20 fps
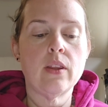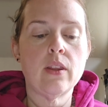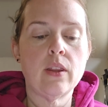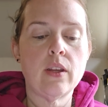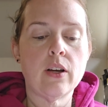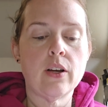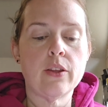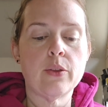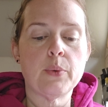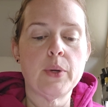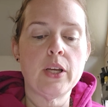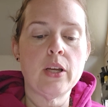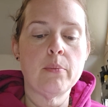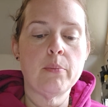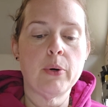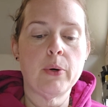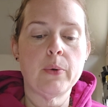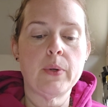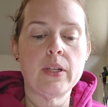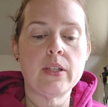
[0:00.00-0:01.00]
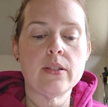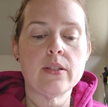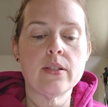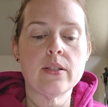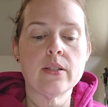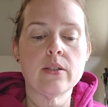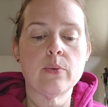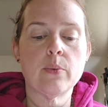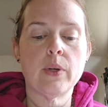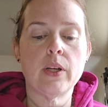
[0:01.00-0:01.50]
There are 3
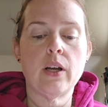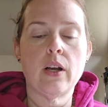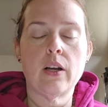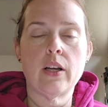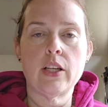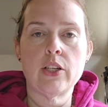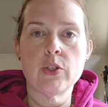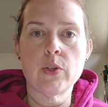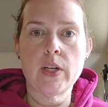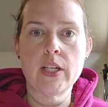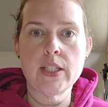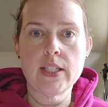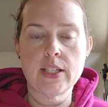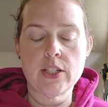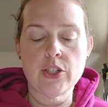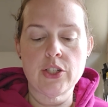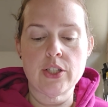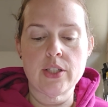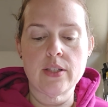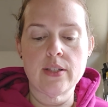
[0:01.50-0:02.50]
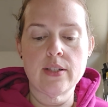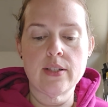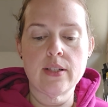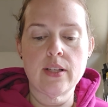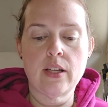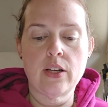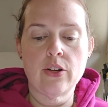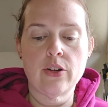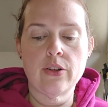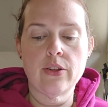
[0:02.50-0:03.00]
components regarding transitions
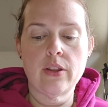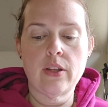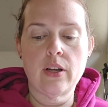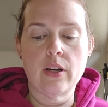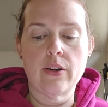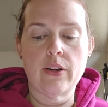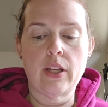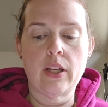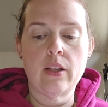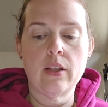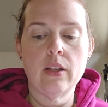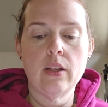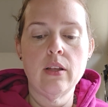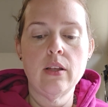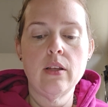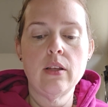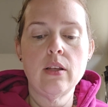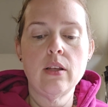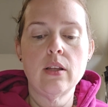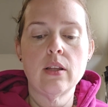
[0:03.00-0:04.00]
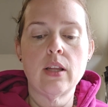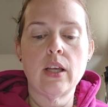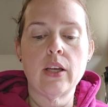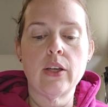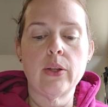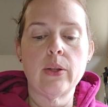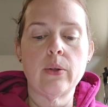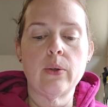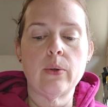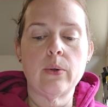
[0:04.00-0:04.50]
in her theory. They
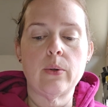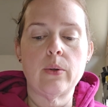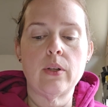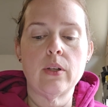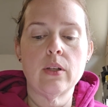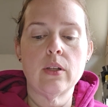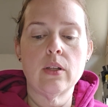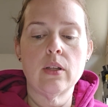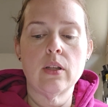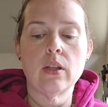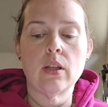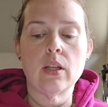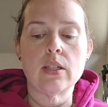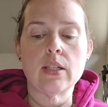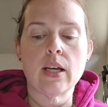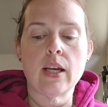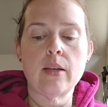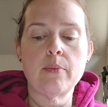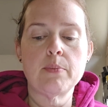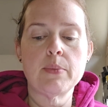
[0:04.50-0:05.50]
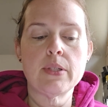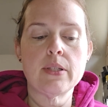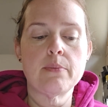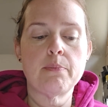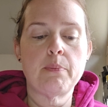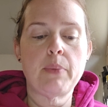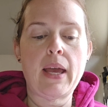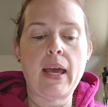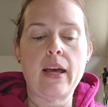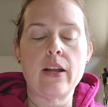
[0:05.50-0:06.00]
include the types,
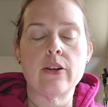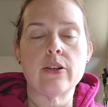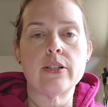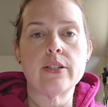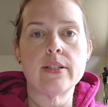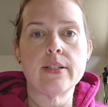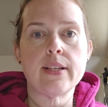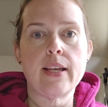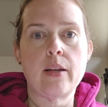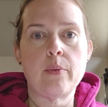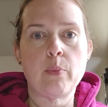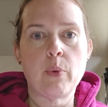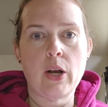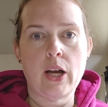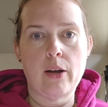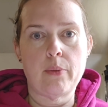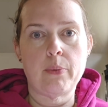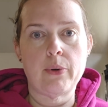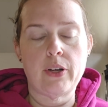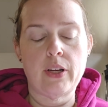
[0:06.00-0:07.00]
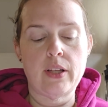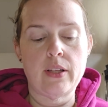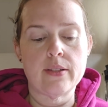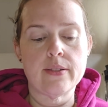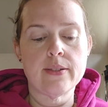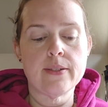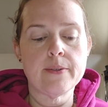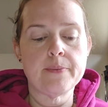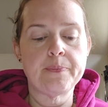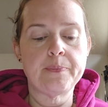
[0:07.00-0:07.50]
patterns, and
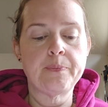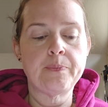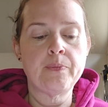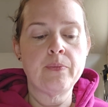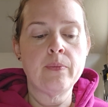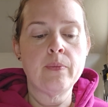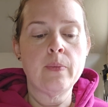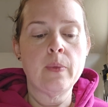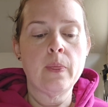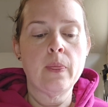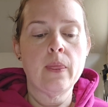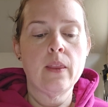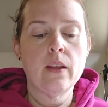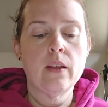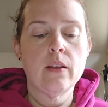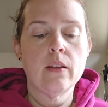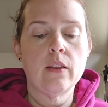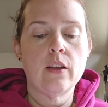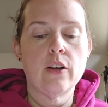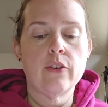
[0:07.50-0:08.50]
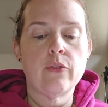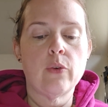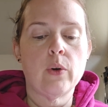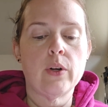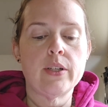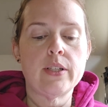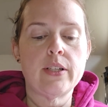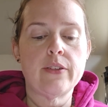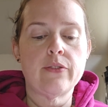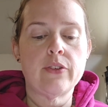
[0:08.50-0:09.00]
properties. There are 4
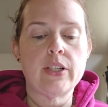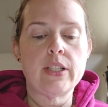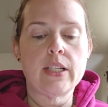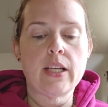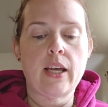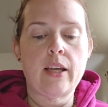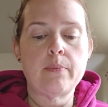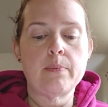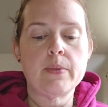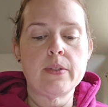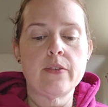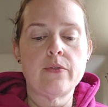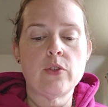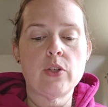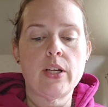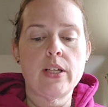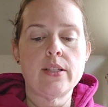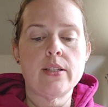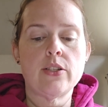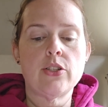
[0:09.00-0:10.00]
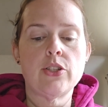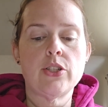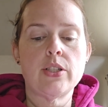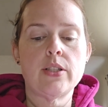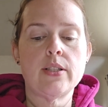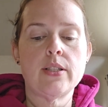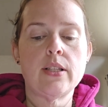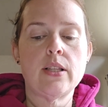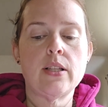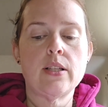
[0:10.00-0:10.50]
different types of
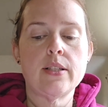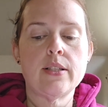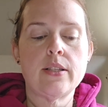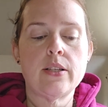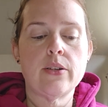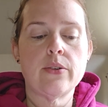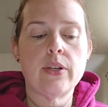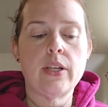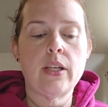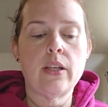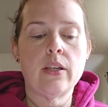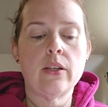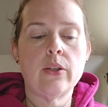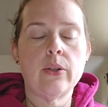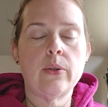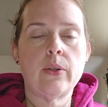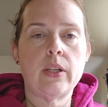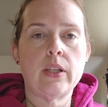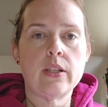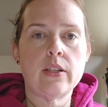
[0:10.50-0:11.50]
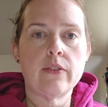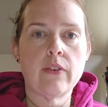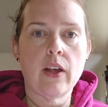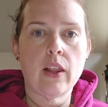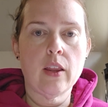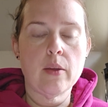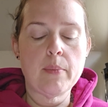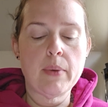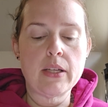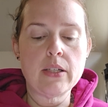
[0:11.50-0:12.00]
transitions in this theory, including
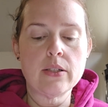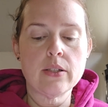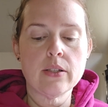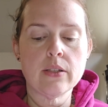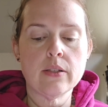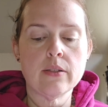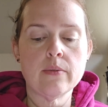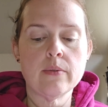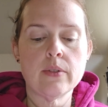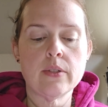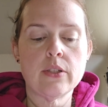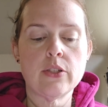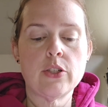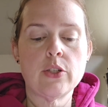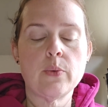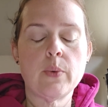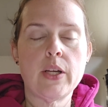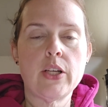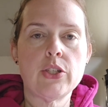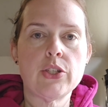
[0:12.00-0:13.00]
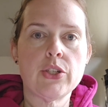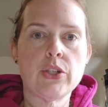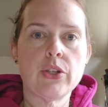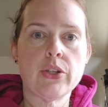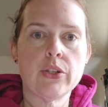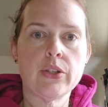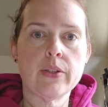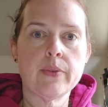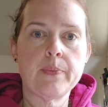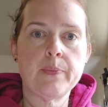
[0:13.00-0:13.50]
developmental,
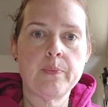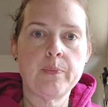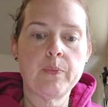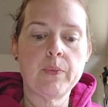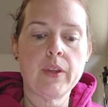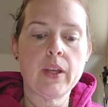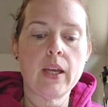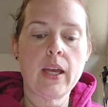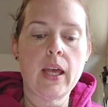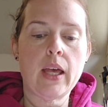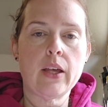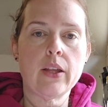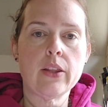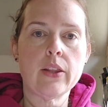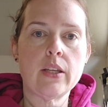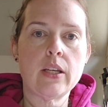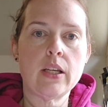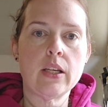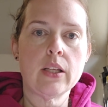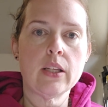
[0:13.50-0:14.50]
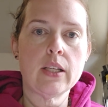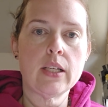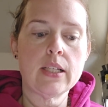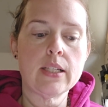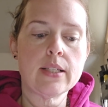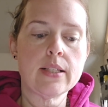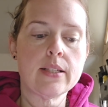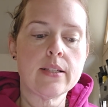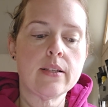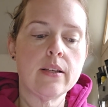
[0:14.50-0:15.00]
situational, health and
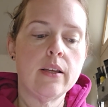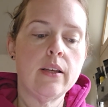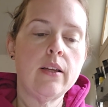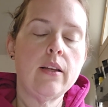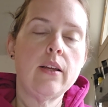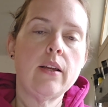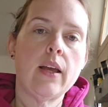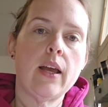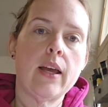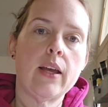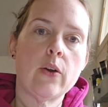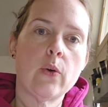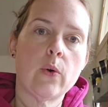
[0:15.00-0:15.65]
illness, and